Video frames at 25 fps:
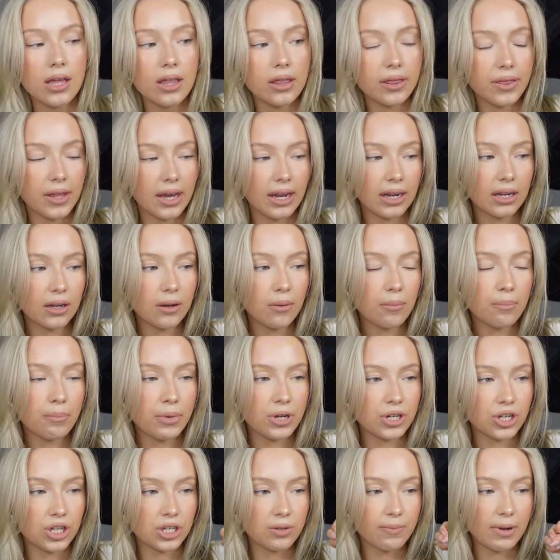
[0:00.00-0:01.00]
thing,
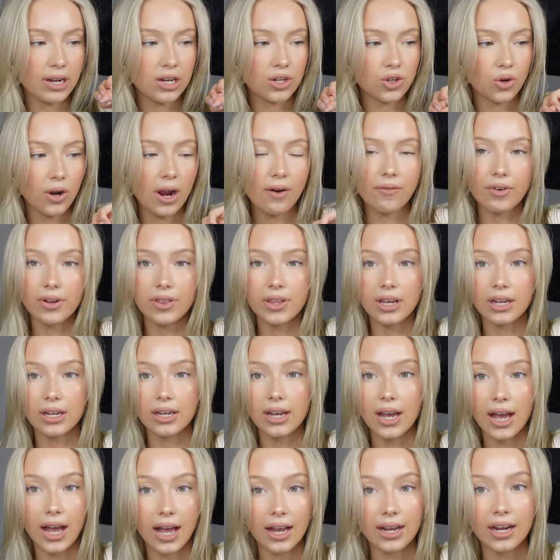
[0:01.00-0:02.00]
but just make sure everything
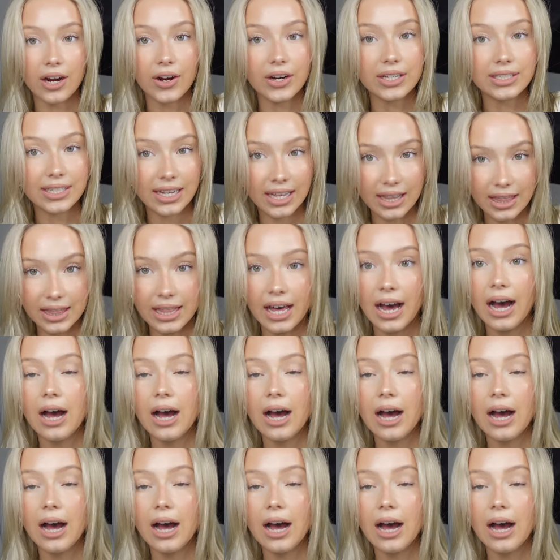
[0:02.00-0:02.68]
hair care is in there.